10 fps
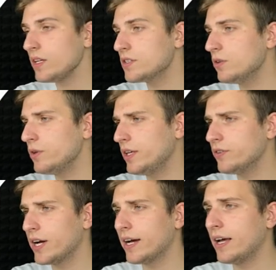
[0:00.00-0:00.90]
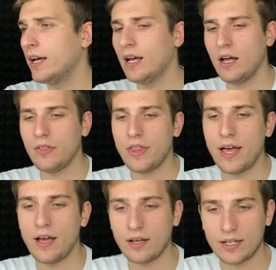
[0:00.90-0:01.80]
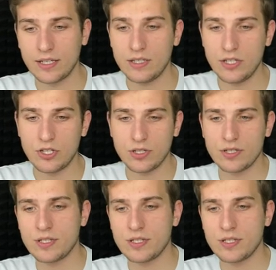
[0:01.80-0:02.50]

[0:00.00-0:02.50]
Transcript: So here are the conditions